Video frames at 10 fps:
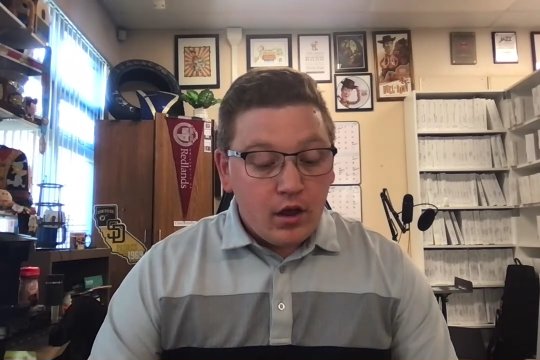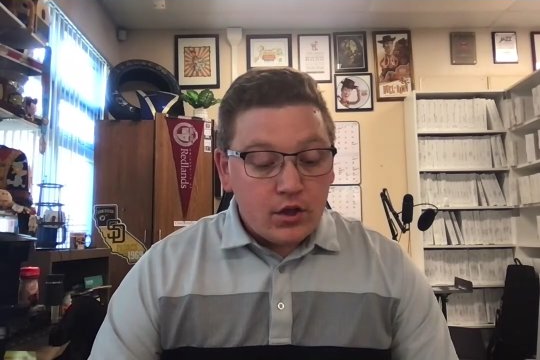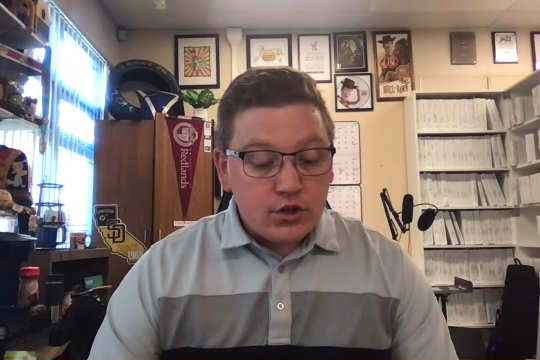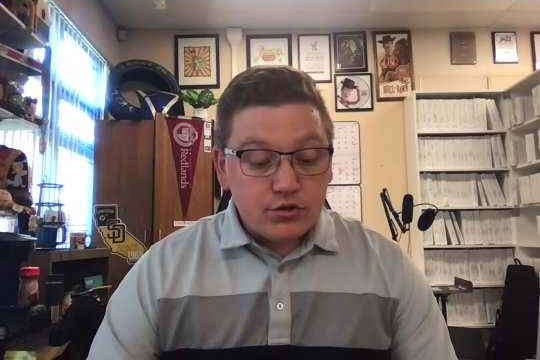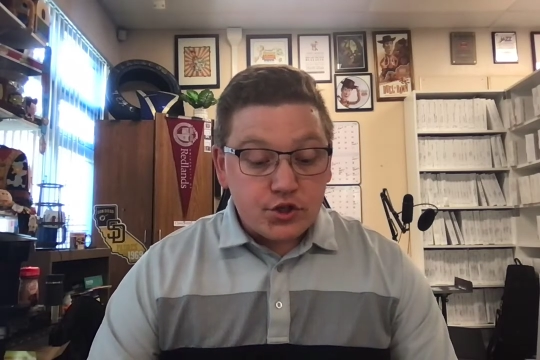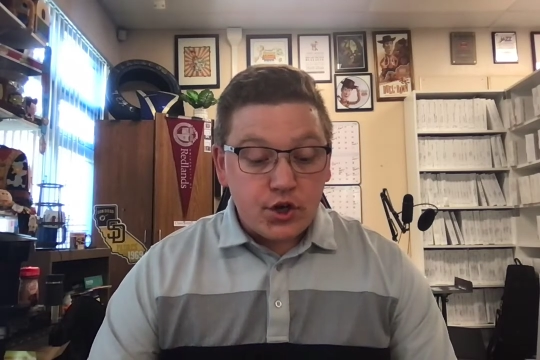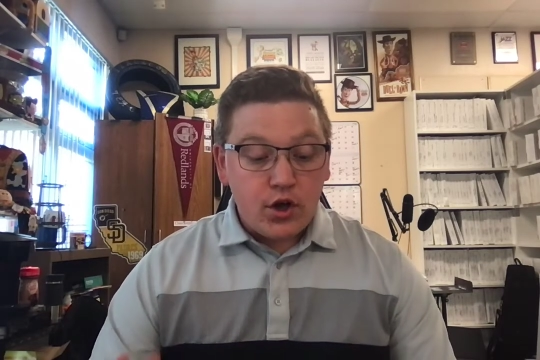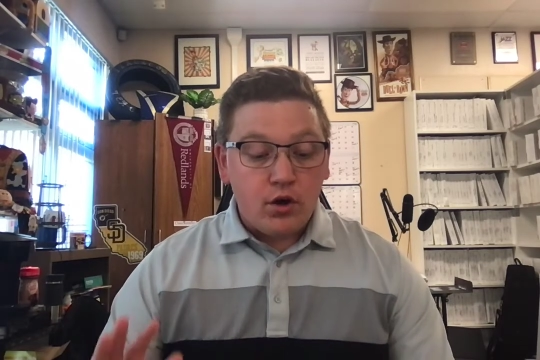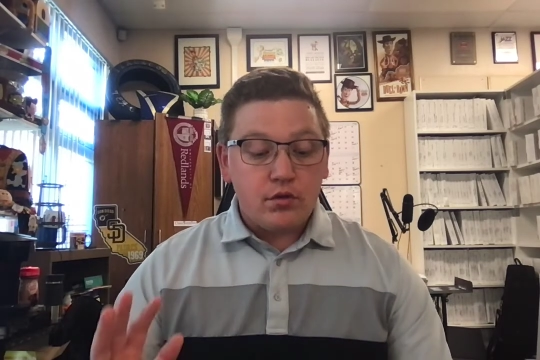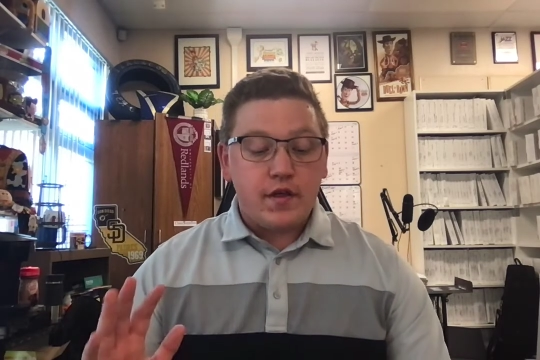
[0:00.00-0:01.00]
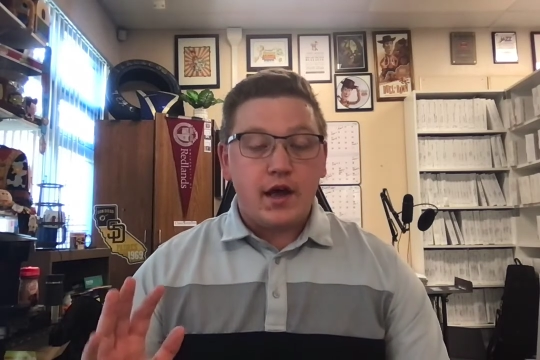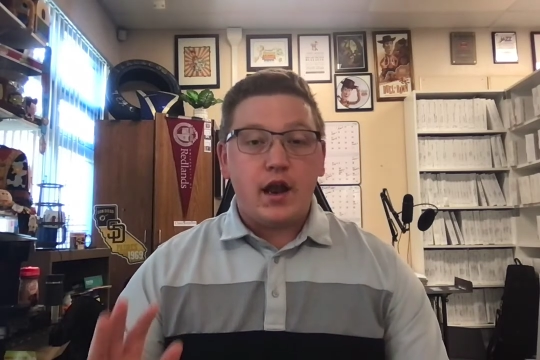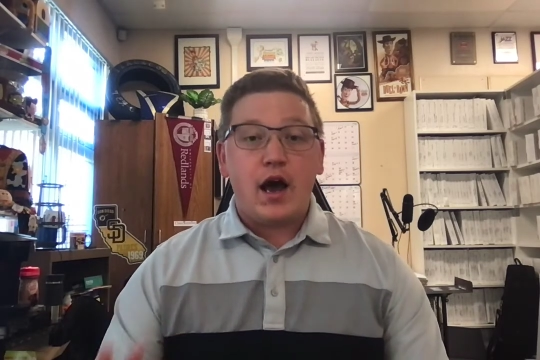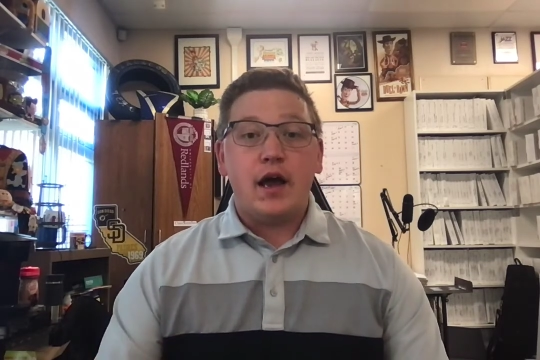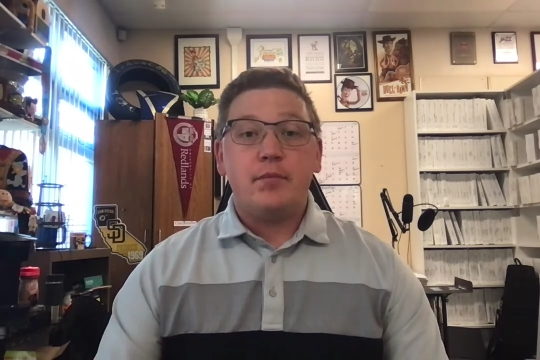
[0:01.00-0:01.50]
You should know that
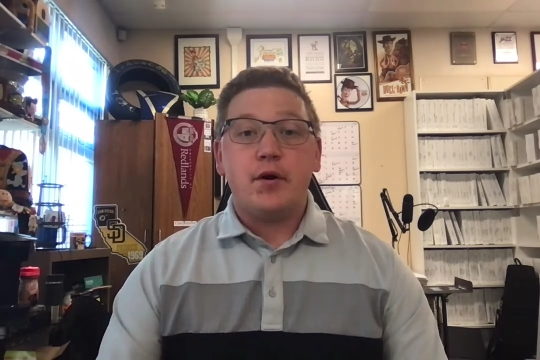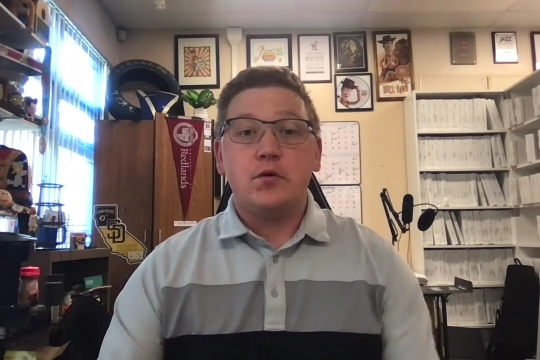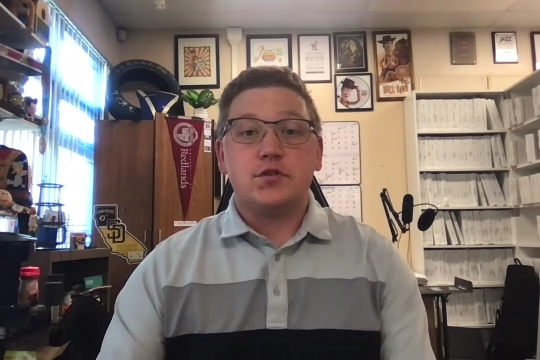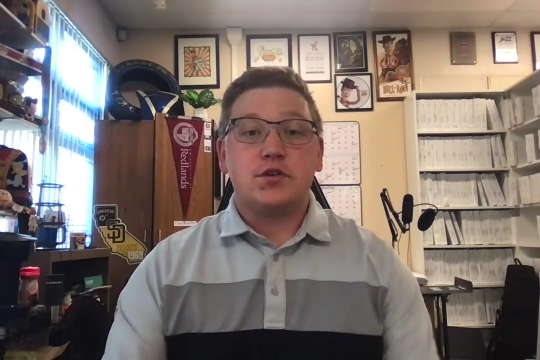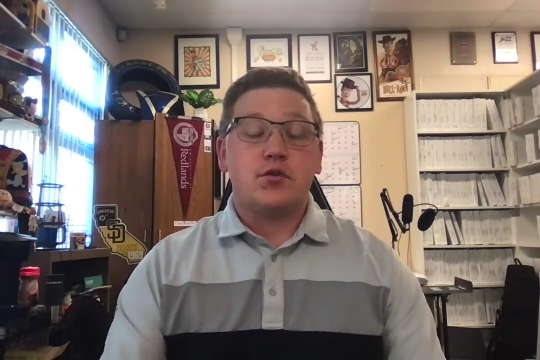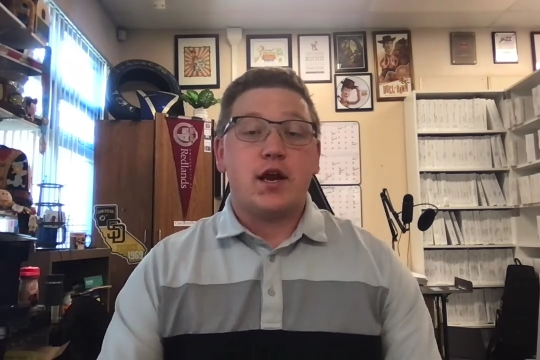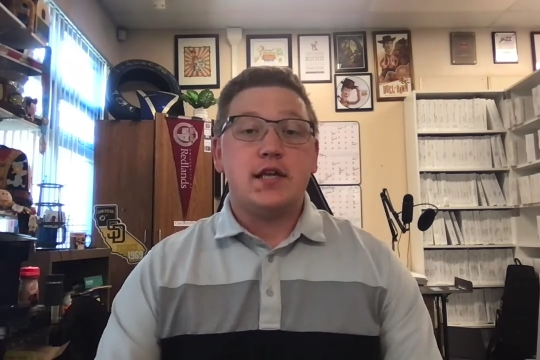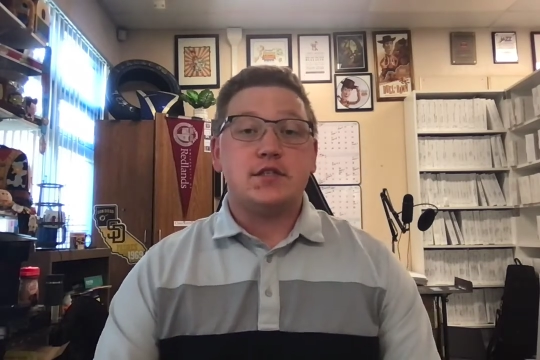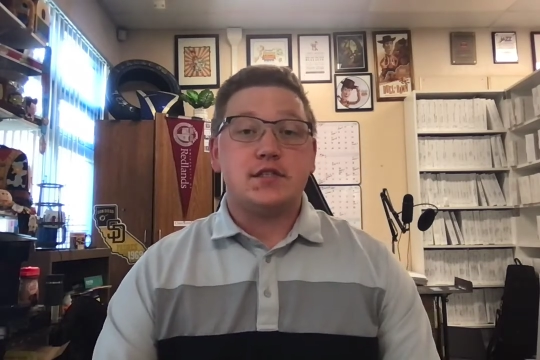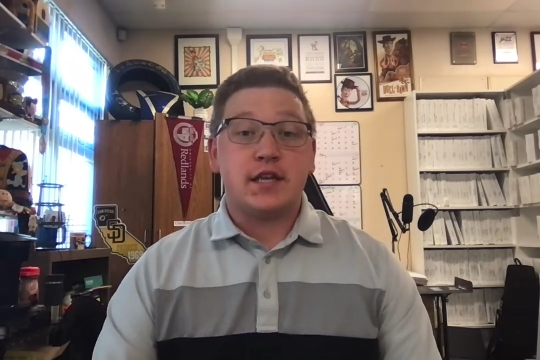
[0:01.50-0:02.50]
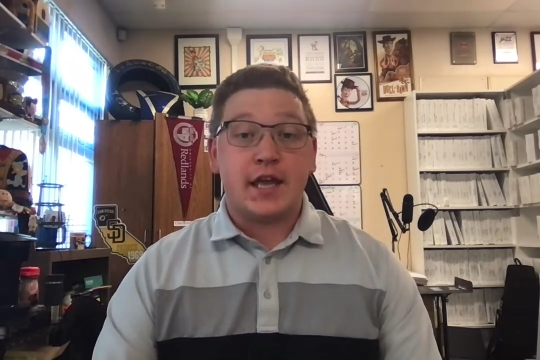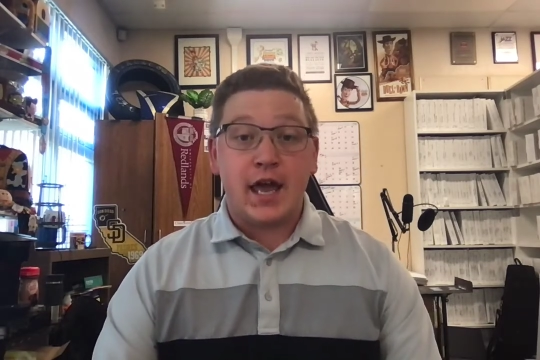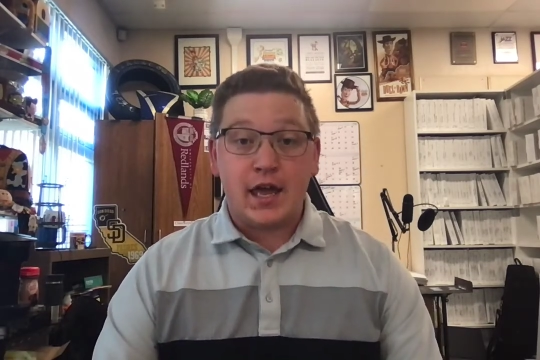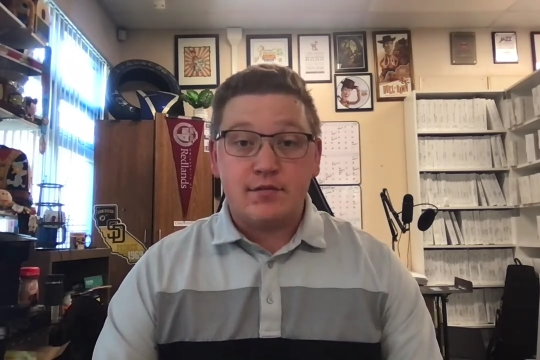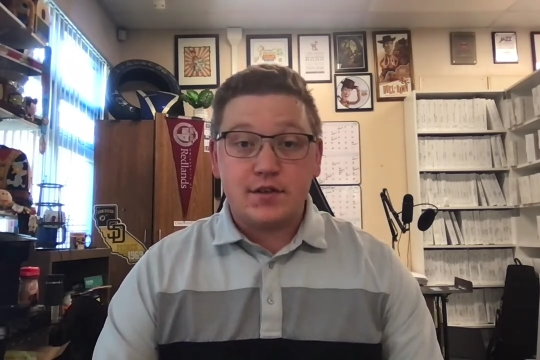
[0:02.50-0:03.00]
I post grades to
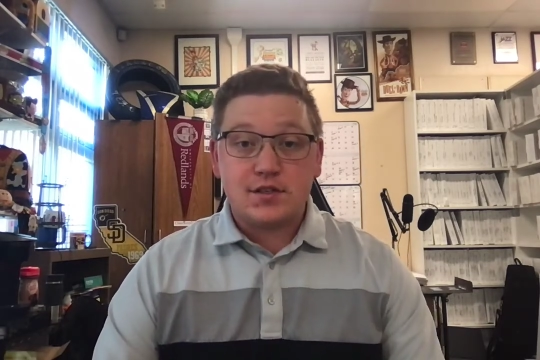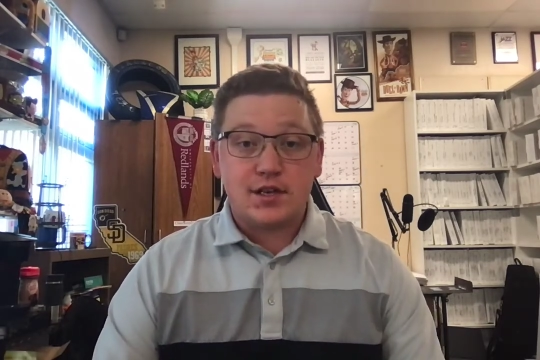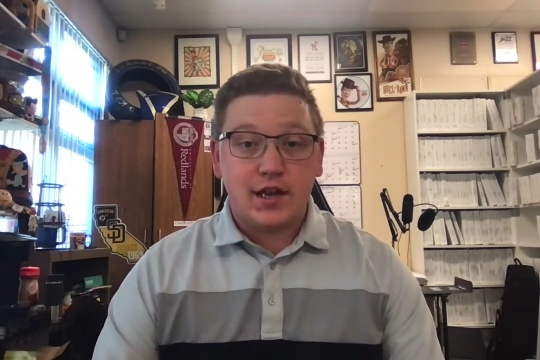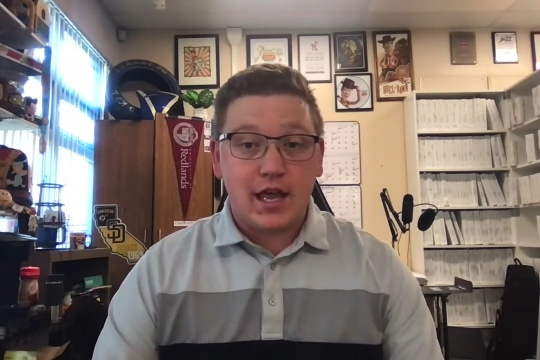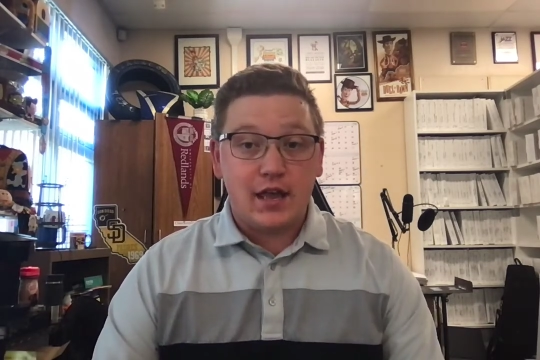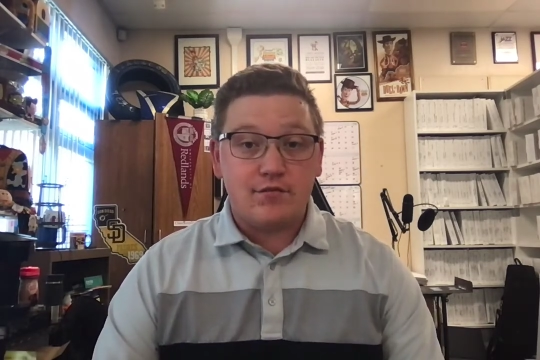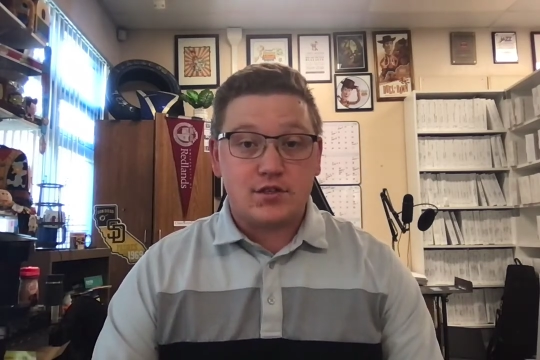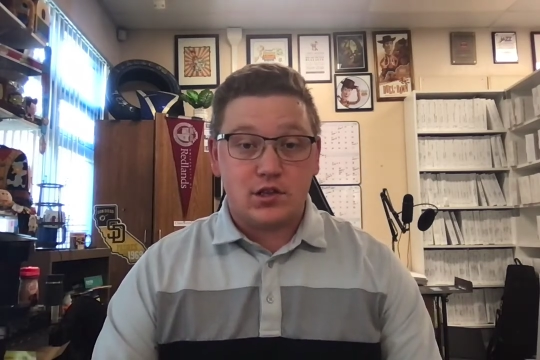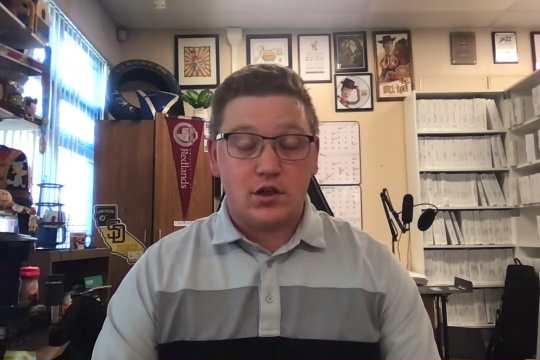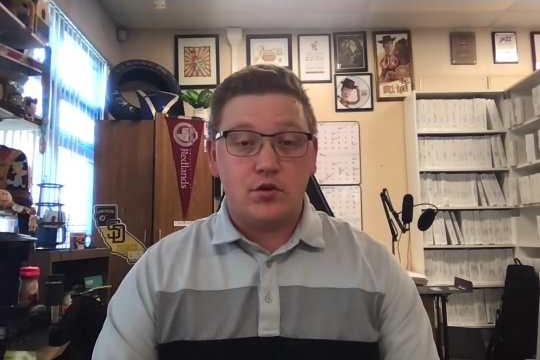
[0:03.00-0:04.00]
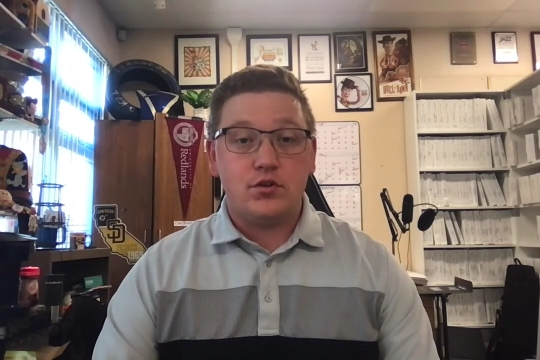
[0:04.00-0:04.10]
Canvas and Canvas alone.